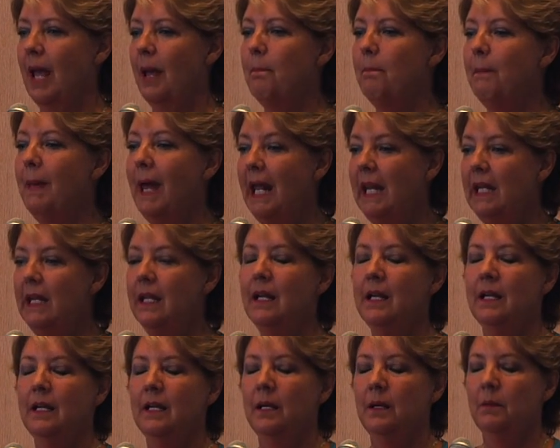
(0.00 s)
And many
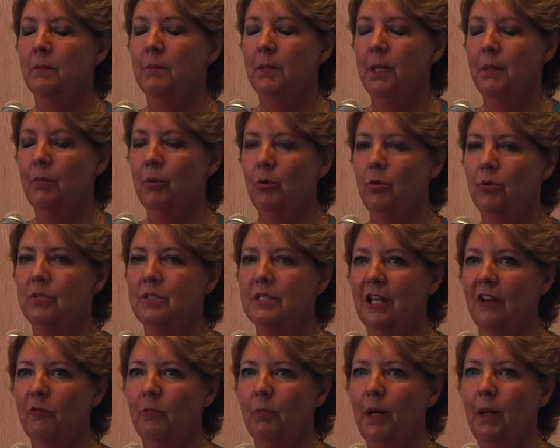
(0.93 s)
people who
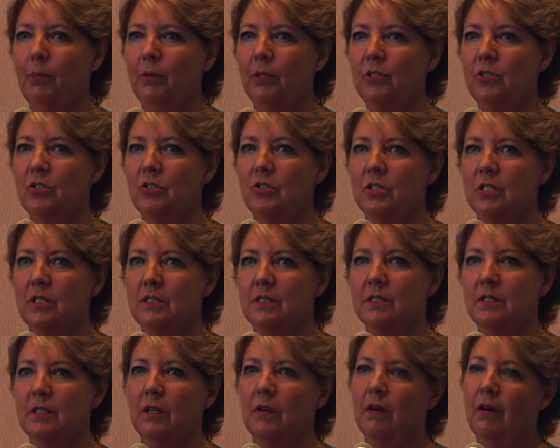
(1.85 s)
self-publish
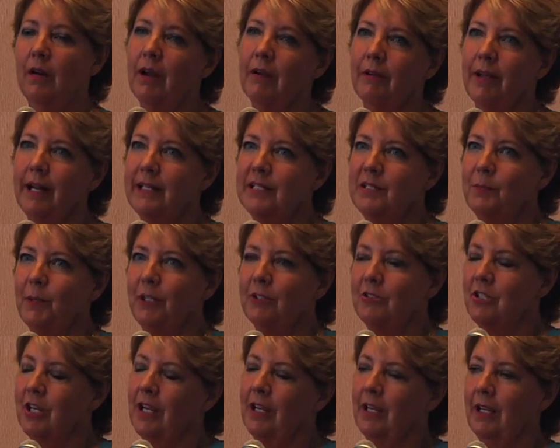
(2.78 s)
just go, oh, I ran a
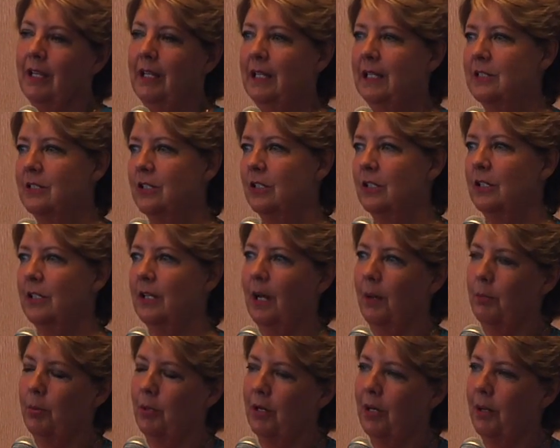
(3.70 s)
spell check. It's good.
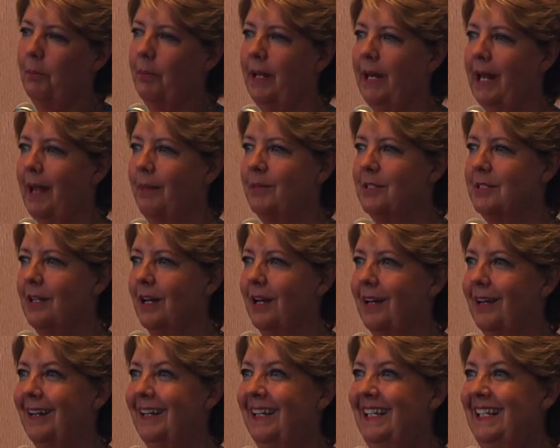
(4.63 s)
I'll put it up on
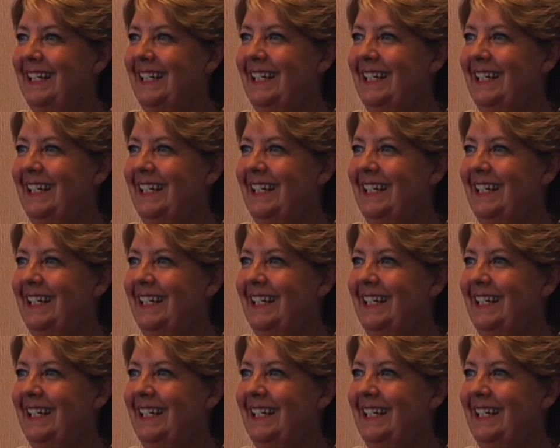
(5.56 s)
Amazon.